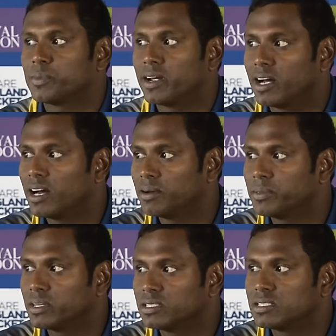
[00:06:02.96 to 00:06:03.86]
my heart
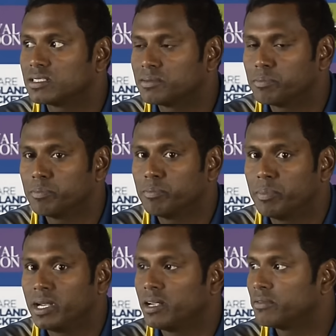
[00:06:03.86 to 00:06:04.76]
because it's
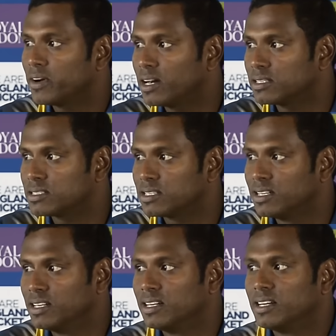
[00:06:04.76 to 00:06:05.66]
beating fast.
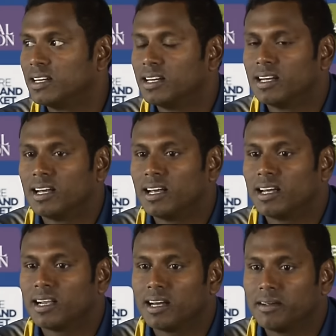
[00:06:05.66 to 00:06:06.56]

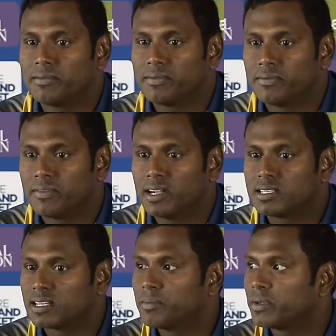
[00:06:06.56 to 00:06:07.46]
And I
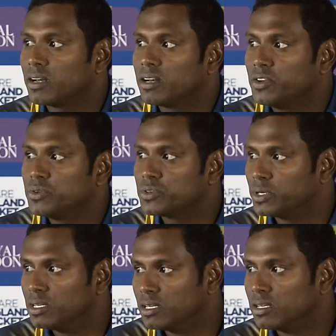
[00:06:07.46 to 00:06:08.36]
felt something
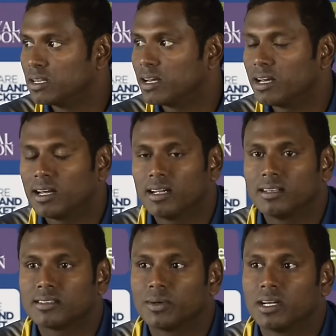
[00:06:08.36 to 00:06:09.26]
unusual.
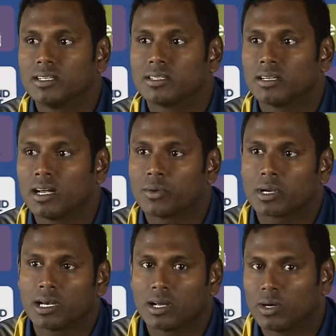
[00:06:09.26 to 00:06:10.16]
And so I, I
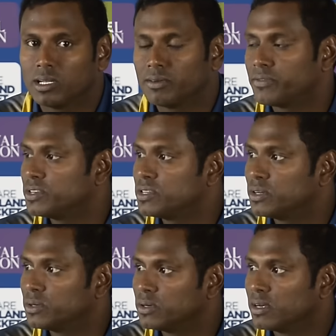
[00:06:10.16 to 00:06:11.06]
quickly called the
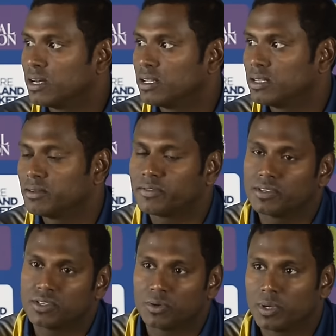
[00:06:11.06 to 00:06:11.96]
physio, and then the
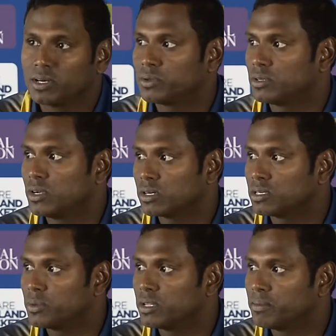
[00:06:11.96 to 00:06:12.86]
physio went to the
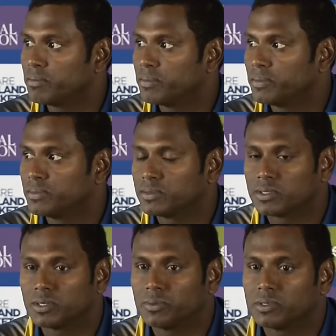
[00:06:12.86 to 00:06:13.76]
doctor with him.
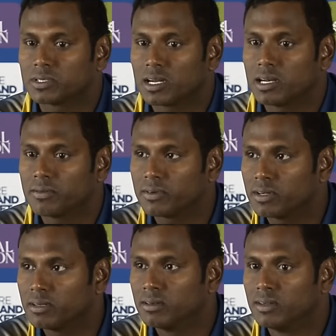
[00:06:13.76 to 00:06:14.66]
So it was kind of a,